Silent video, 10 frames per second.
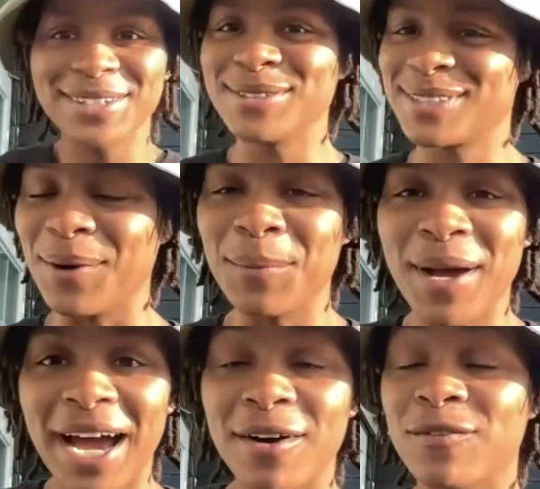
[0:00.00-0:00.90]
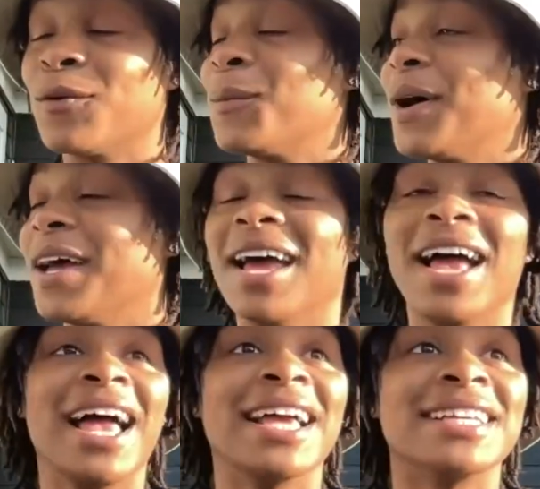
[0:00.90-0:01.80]
you so powerful, but
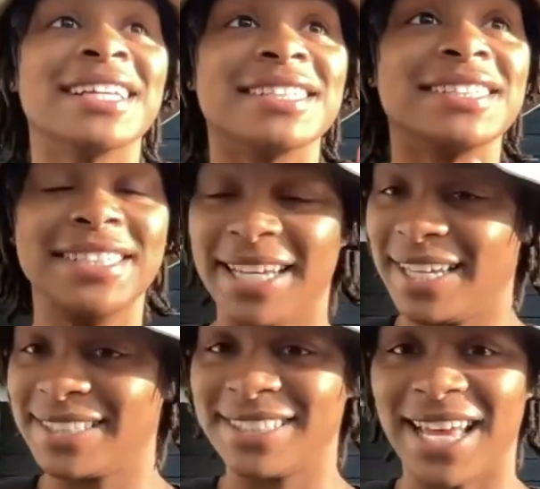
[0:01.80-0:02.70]
yes.